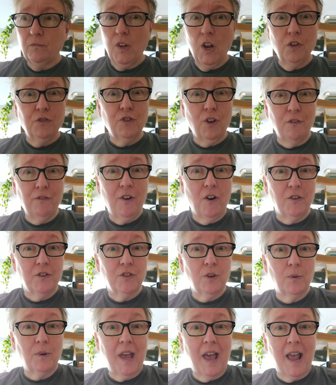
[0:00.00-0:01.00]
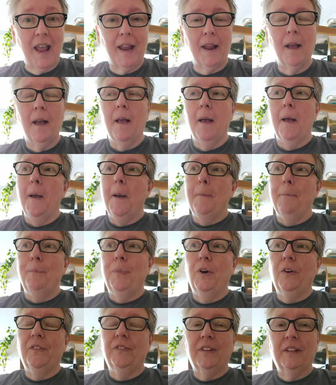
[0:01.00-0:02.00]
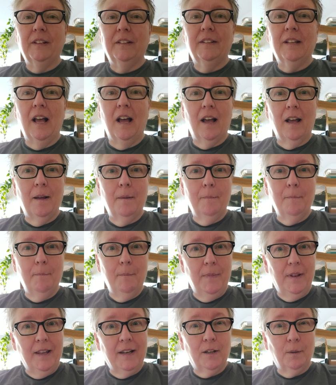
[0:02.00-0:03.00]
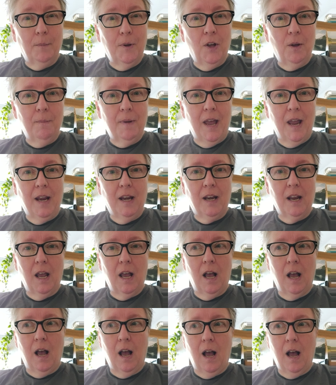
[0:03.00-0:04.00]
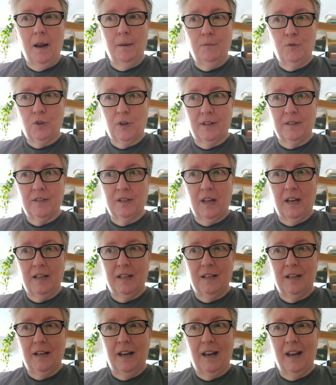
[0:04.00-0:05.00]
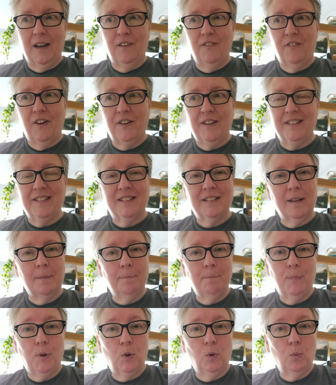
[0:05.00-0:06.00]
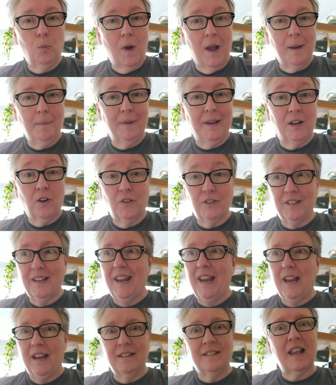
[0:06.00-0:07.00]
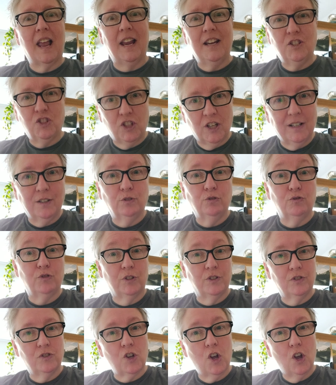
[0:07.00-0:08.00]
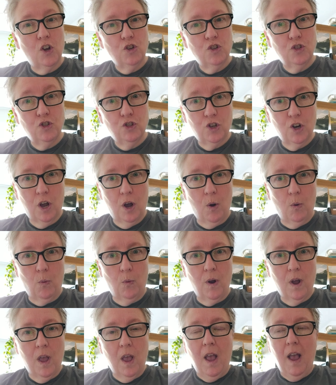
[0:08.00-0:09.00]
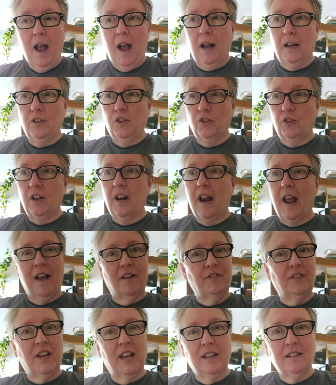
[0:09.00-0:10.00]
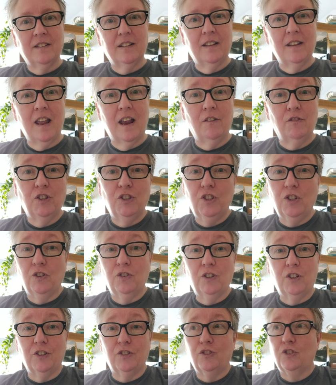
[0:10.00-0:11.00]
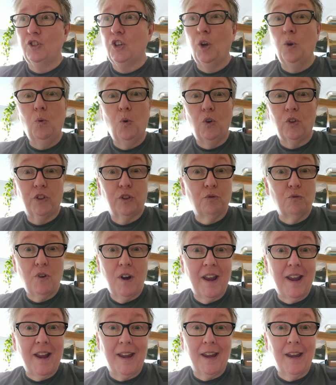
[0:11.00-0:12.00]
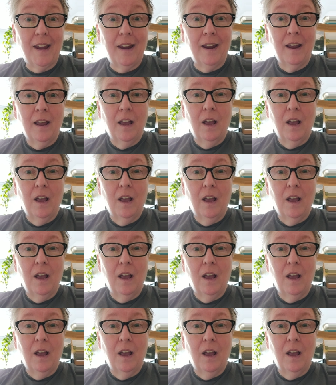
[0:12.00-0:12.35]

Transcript: And so far it's okay. But the Little Mermaid, I'm translating it in a very simple way because it is a children's show. And you're going to have kids in there as young as 2 or 3